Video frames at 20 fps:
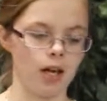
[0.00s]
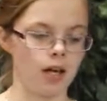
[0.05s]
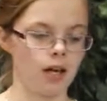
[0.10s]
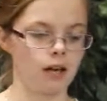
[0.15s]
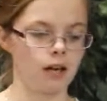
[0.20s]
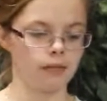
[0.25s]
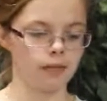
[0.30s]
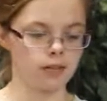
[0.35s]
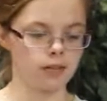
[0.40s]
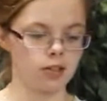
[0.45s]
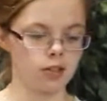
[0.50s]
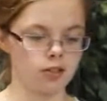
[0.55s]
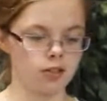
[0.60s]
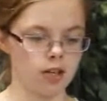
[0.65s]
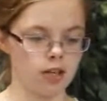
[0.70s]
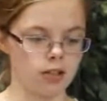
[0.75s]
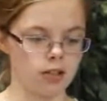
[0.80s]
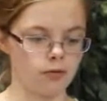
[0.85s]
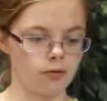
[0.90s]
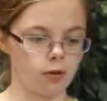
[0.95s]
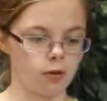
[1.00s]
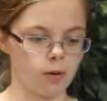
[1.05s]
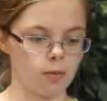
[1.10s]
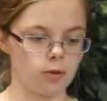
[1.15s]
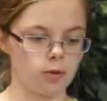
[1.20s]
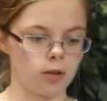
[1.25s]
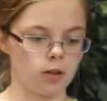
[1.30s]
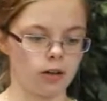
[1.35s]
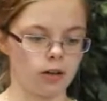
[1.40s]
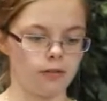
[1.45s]
Registration
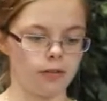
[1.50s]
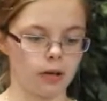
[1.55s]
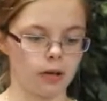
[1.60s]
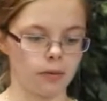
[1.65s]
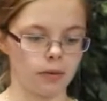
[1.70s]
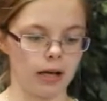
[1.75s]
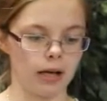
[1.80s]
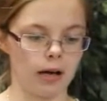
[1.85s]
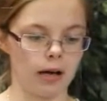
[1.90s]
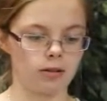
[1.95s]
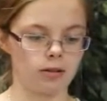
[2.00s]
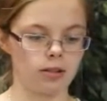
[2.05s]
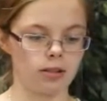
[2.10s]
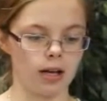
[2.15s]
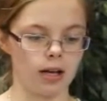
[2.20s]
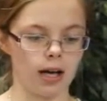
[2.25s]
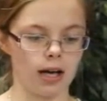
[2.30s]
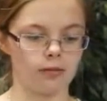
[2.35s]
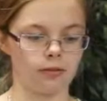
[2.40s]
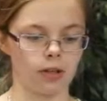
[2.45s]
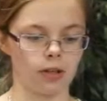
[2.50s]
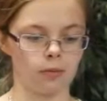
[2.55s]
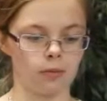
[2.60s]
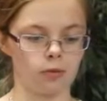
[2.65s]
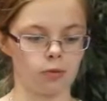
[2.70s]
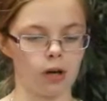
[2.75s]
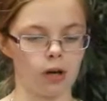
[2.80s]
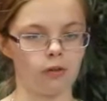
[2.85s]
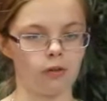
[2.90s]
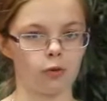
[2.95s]
forms are available outside room
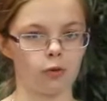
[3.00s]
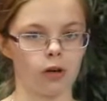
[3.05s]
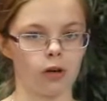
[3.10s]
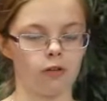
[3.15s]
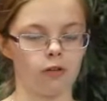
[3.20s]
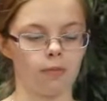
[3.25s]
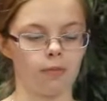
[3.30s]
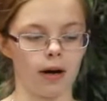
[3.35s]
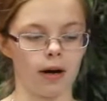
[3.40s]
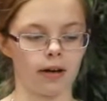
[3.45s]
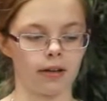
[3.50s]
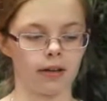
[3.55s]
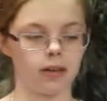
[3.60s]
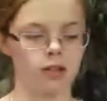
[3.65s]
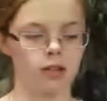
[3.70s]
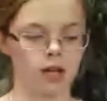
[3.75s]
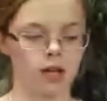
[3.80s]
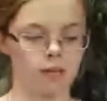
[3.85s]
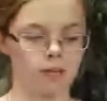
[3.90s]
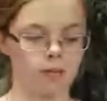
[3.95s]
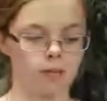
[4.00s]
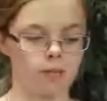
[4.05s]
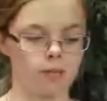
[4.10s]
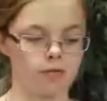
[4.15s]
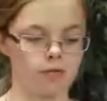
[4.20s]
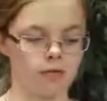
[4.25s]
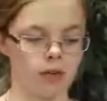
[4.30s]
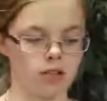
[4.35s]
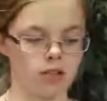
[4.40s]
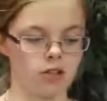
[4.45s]
1212 by the gym.
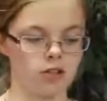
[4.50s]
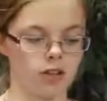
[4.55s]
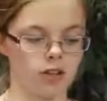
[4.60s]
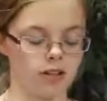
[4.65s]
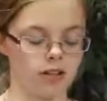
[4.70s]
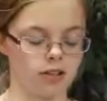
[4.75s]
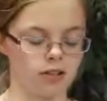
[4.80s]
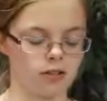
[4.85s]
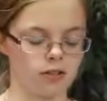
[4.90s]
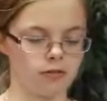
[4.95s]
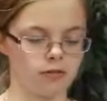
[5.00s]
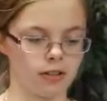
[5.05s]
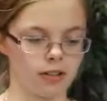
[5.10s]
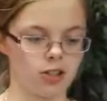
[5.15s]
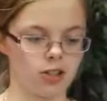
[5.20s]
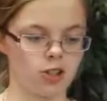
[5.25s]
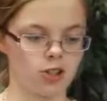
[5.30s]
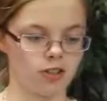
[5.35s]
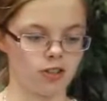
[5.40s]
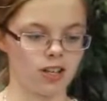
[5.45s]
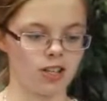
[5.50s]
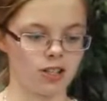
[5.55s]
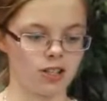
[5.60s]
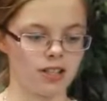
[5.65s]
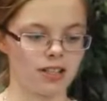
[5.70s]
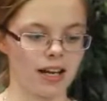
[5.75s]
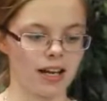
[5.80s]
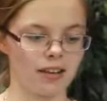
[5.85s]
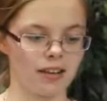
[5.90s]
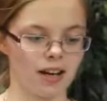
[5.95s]
Registra
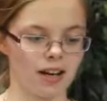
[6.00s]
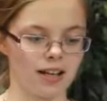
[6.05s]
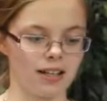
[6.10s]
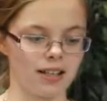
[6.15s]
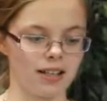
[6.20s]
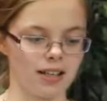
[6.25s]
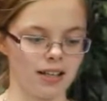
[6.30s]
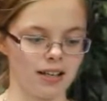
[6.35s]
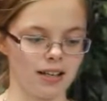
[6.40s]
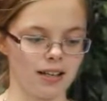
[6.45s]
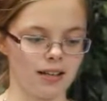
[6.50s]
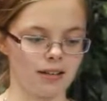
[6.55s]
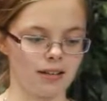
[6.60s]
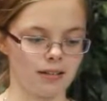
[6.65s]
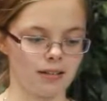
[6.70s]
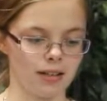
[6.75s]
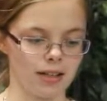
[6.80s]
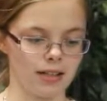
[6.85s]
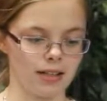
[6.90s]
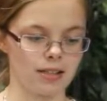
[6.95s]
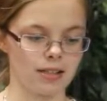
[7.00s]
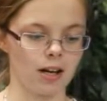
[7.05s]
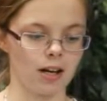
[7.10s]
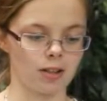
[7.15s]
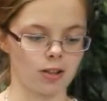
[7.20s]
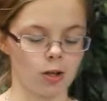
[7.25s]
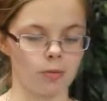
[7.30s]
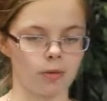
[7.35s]
registration deadline is October